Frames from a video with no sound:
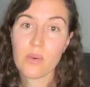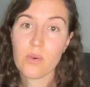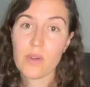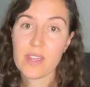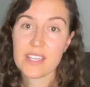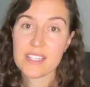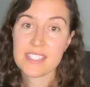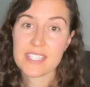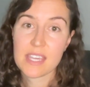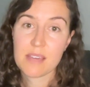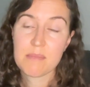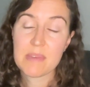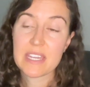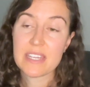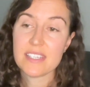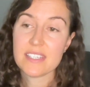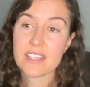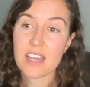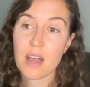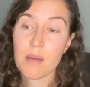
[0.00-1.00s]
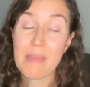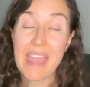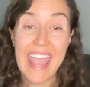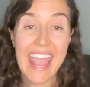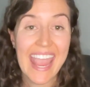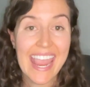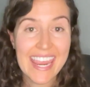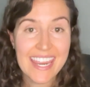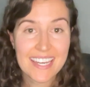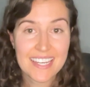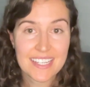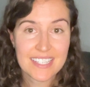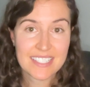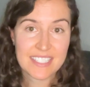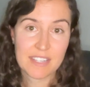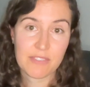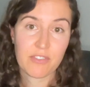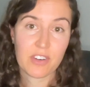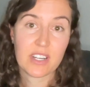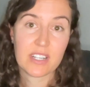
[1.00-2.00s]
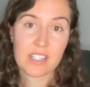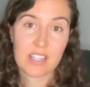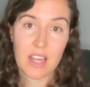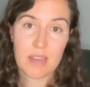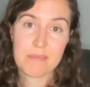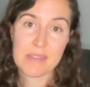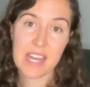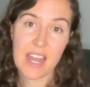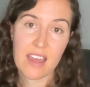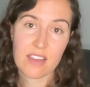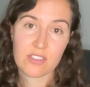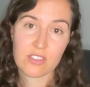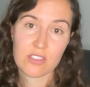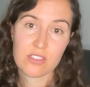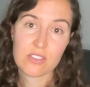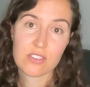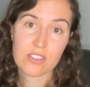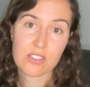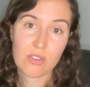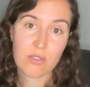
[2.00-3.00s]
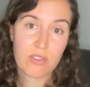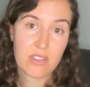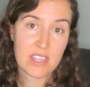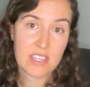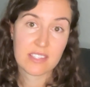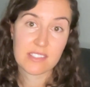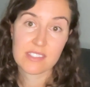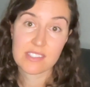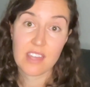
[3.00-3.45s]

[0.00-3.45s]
We examined 8 different climate hazards, so things